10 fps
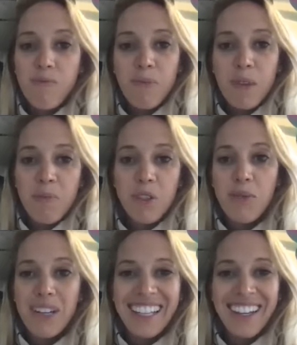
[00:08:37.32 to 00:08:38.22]
people don't
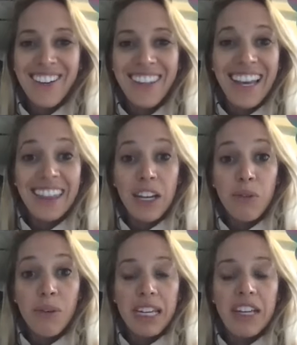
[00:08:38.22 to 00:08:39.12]
want to click on that. They don't
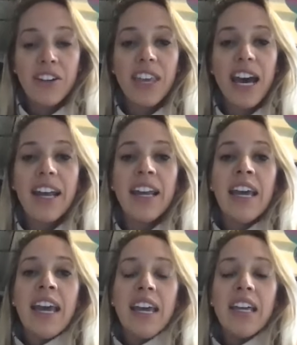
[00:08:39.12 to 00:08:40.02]
want to hear that.
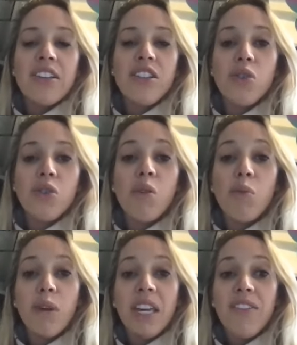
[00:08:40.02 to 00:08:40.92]
And so what
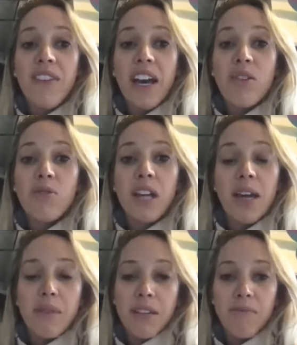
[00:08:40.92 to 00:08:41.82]
we found, I
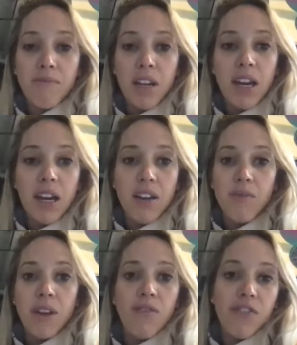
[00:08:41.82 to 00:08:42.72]
mean,
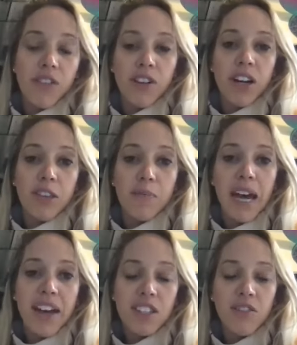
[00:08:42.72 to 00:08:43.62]
throughout the
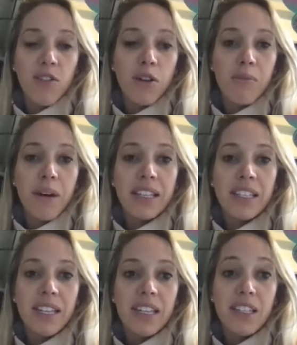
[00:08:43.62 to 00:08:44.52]
past 4 months,
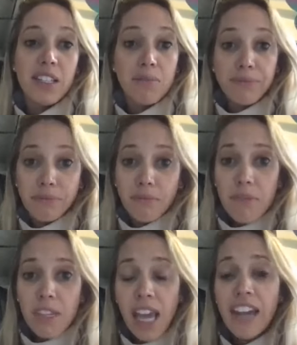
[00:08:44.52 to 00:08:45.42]
is
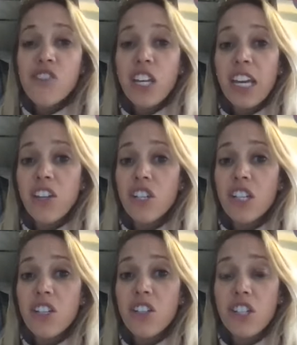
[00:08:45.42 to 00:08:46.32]

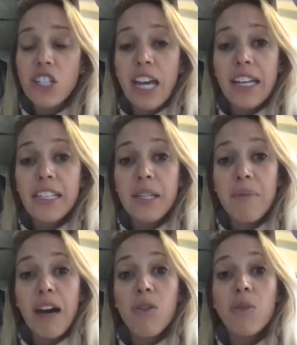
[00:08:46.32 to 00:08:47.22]
education to tenants
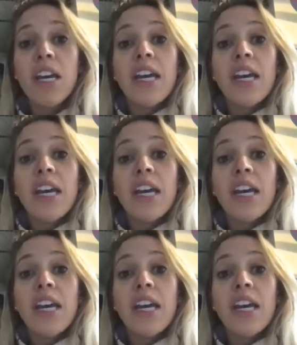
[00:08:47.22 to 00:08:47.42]
about